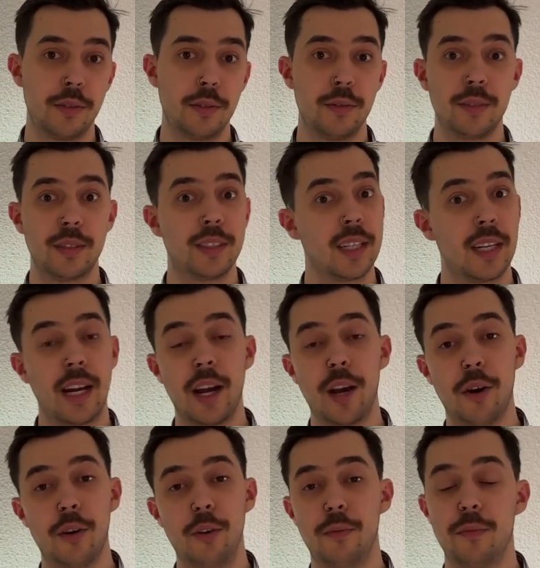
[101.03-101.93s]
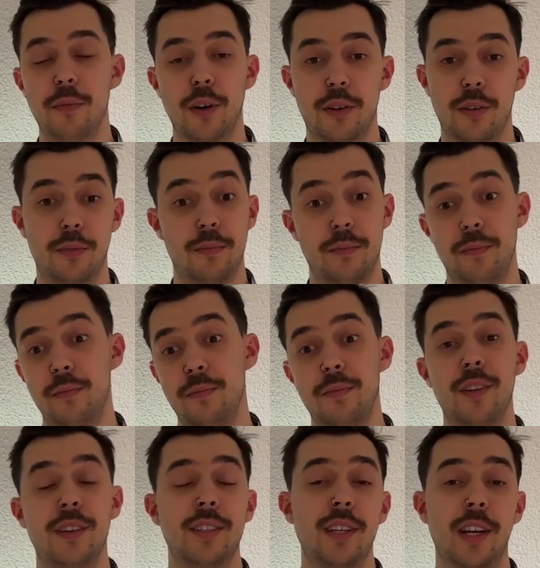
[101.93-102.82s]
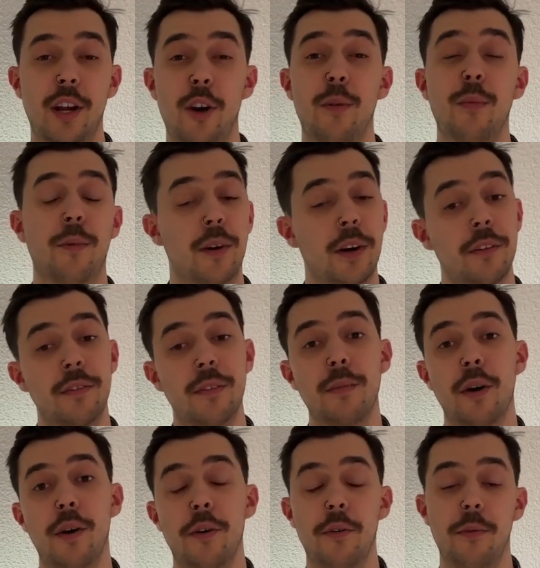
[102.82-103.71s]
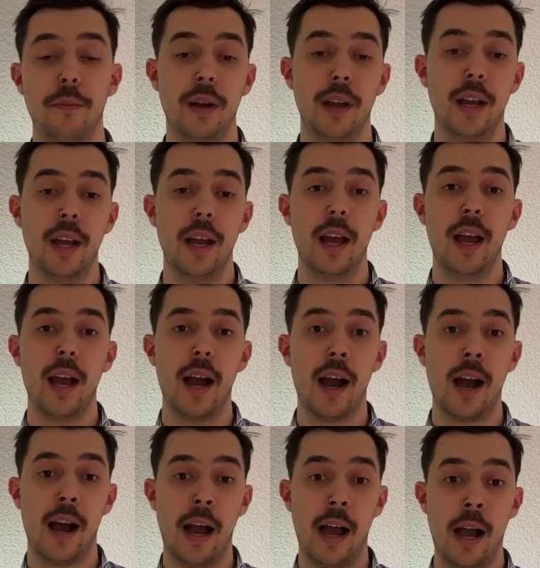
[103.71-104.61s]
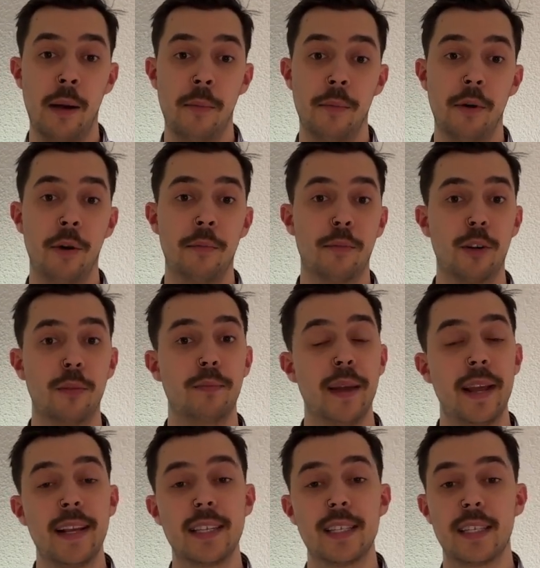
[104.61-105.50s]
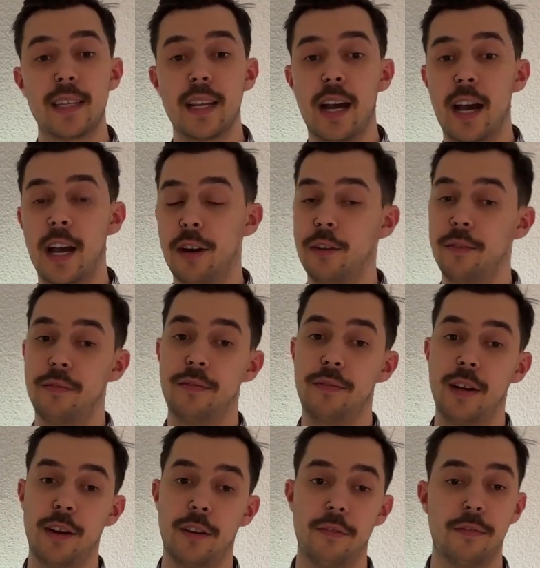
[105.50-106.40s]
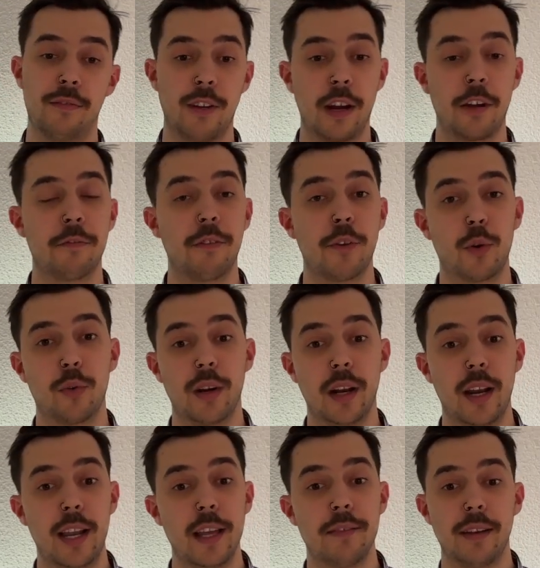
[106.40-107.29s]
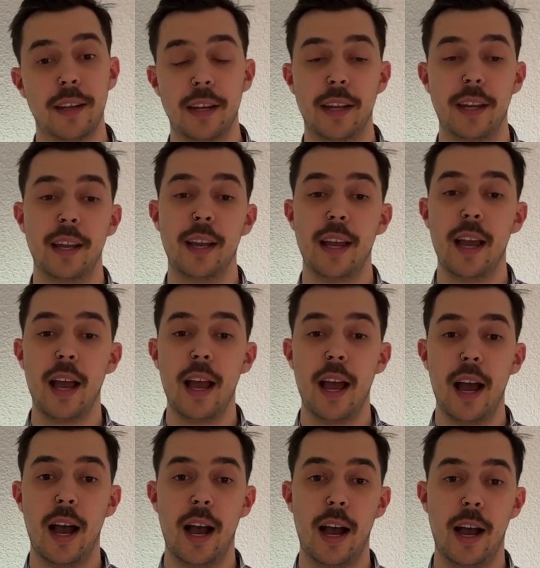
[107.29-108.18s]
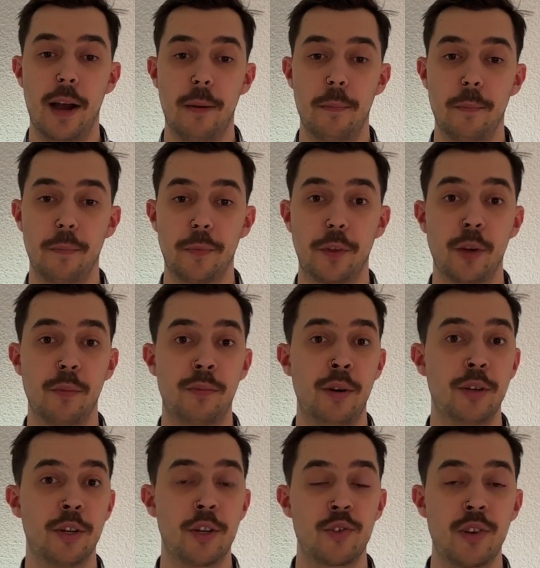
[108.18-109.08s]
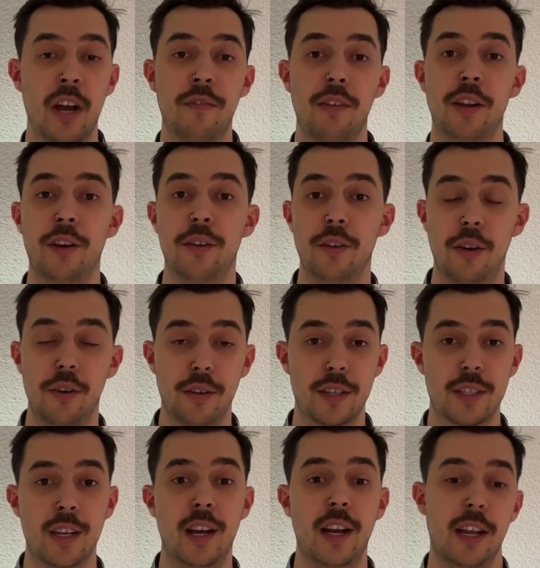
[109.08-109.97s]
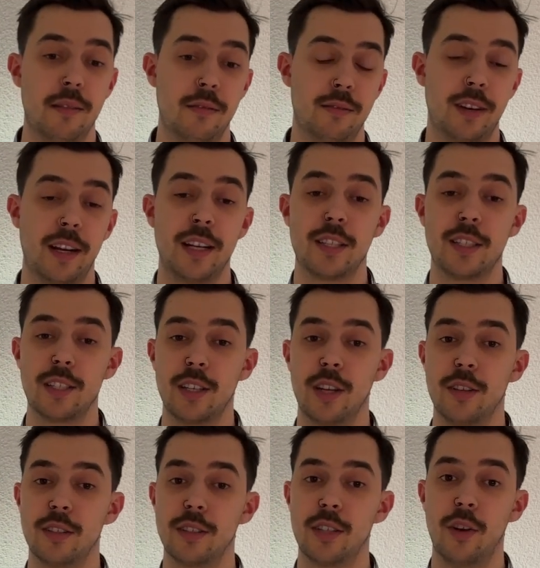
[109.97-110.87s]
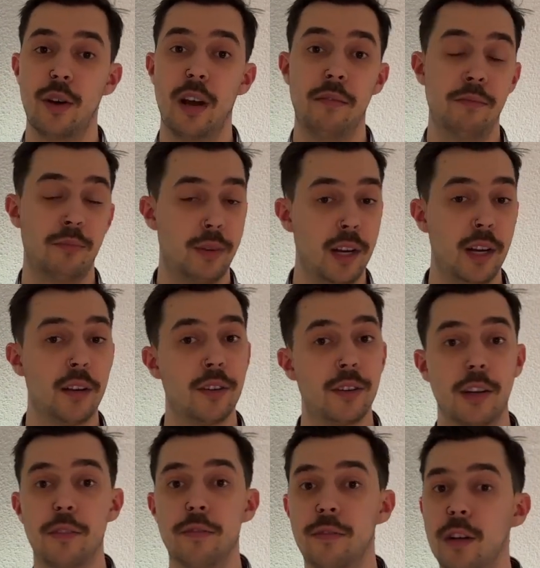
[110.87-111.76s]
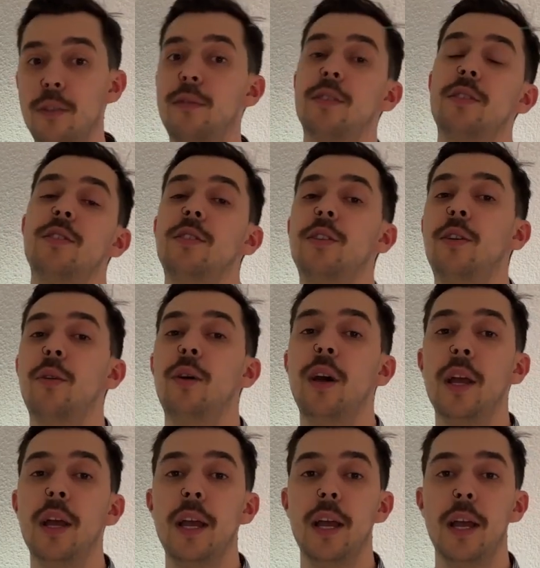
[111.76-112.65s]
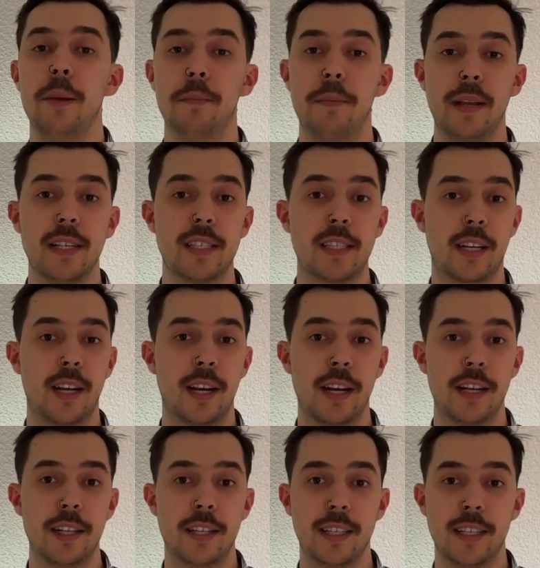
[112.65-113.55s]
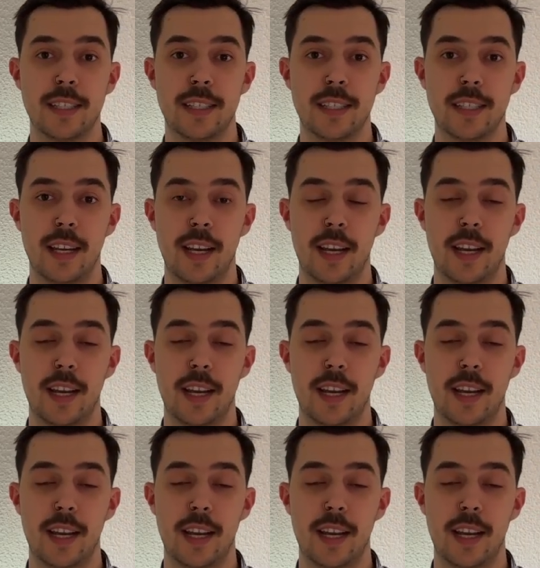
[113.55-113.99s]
sit at home, or not sit at home, work from home, or more based out of Frankfurt where I live in, compared to traveling all the time, right? So I'm really looking forward to be starting this